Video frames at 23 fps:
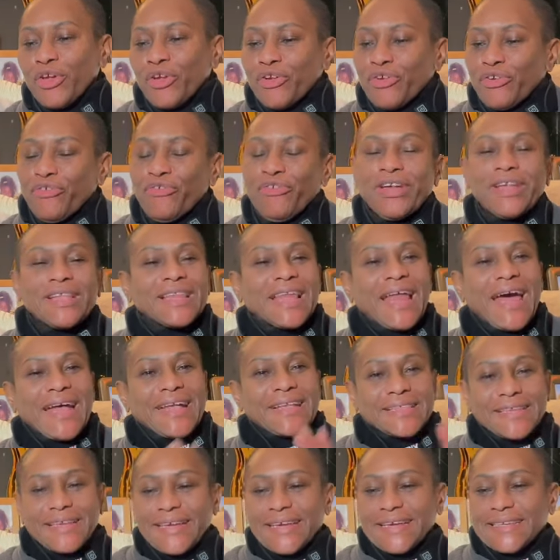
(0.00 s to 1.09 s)
Green
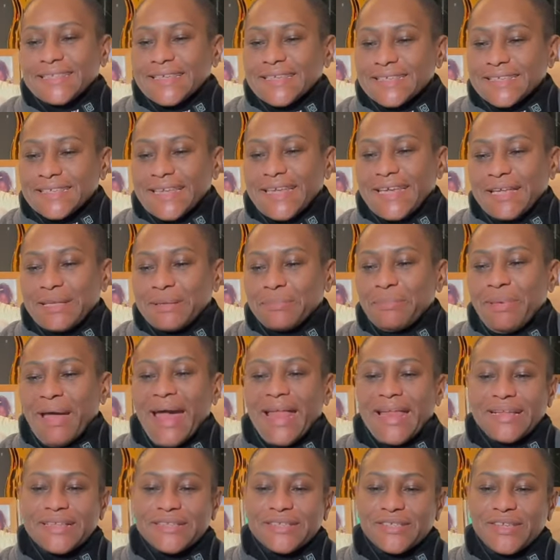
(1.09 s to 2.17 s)
light is a skin
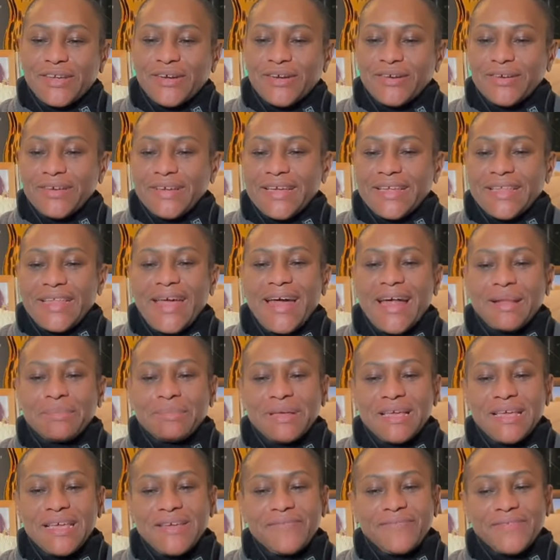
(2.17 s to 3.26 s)
balancer. It helps
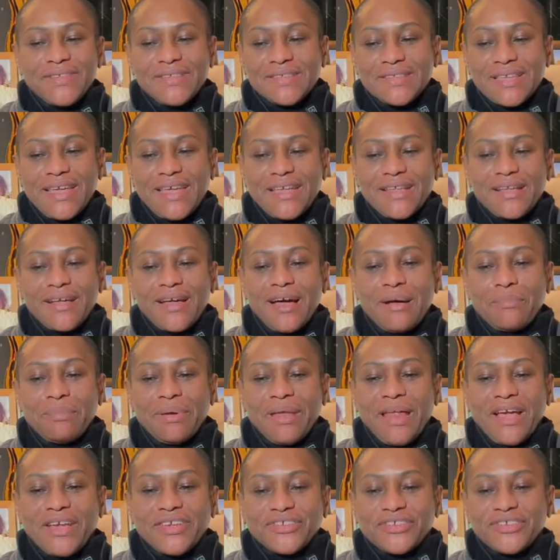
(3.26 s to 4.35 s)
even skin
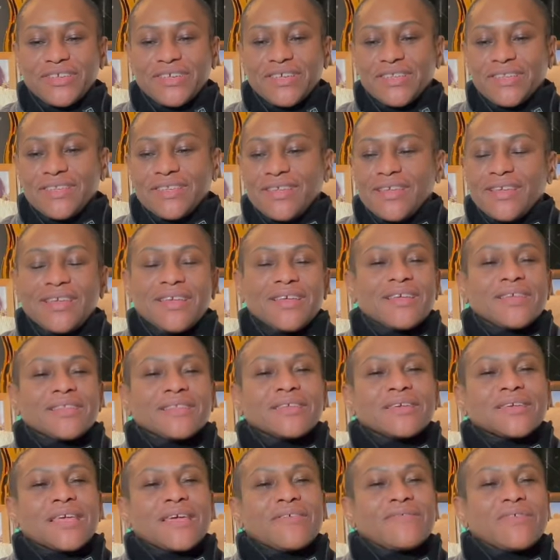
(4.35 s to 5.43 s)
complexion
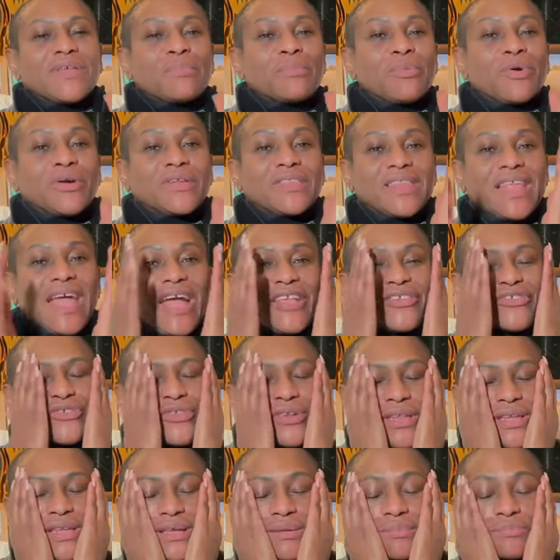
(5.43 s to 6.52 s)
to give you more
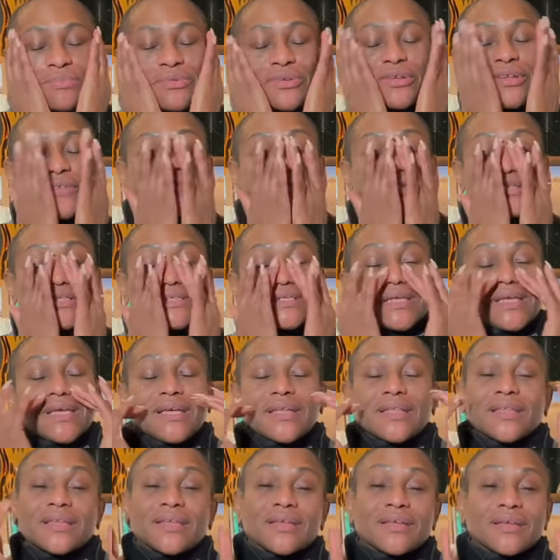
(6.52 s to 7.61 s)
naturally beautiful
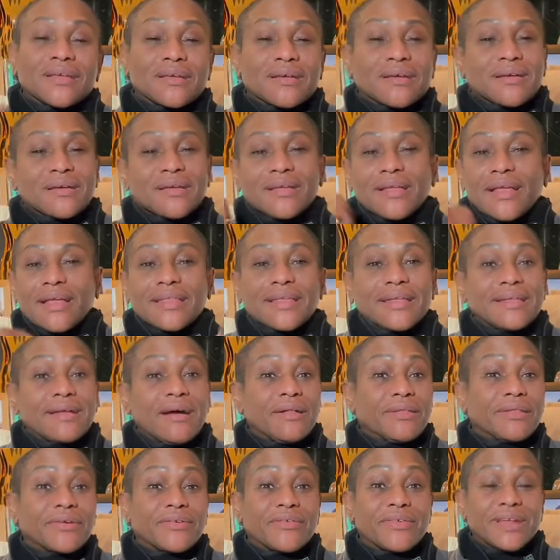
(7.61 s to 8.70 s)
skin. Need
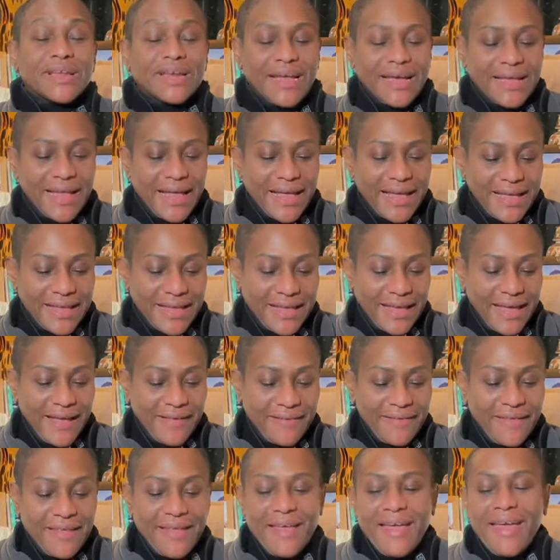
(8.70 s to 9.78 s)
all the green light I can get.
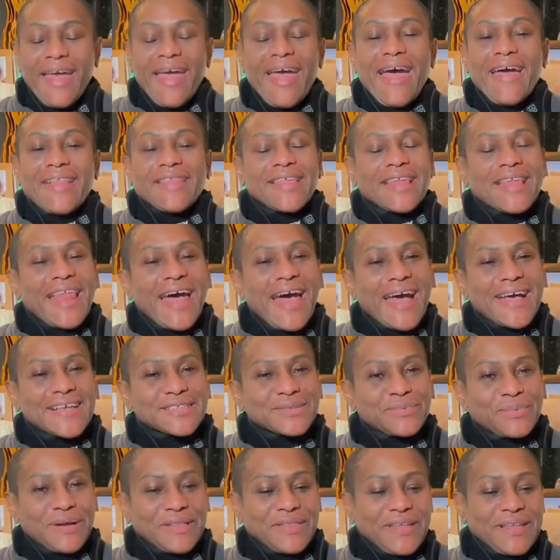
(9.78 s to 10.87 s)
And the
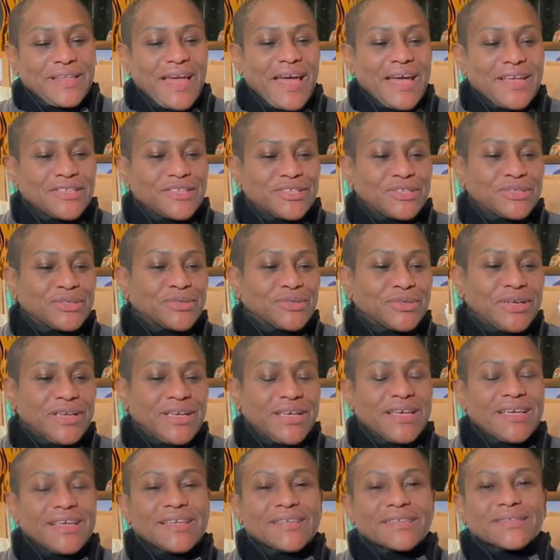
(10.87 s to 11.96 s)
last one that I do
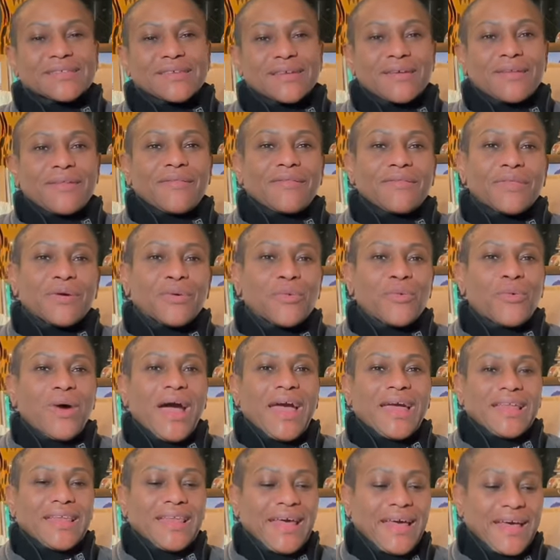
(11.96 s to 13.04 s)
is the
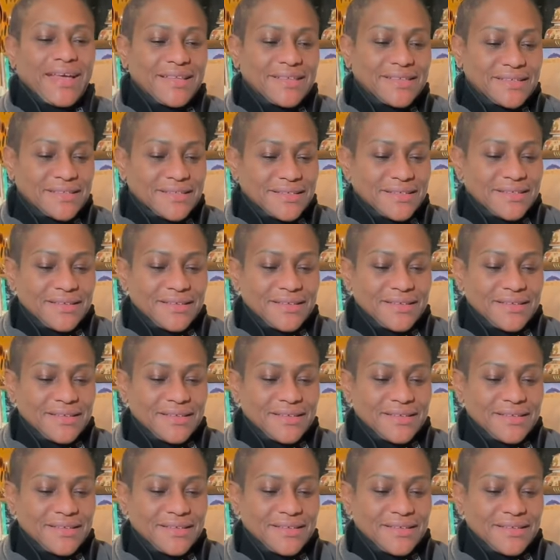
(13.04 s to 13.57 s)
white light.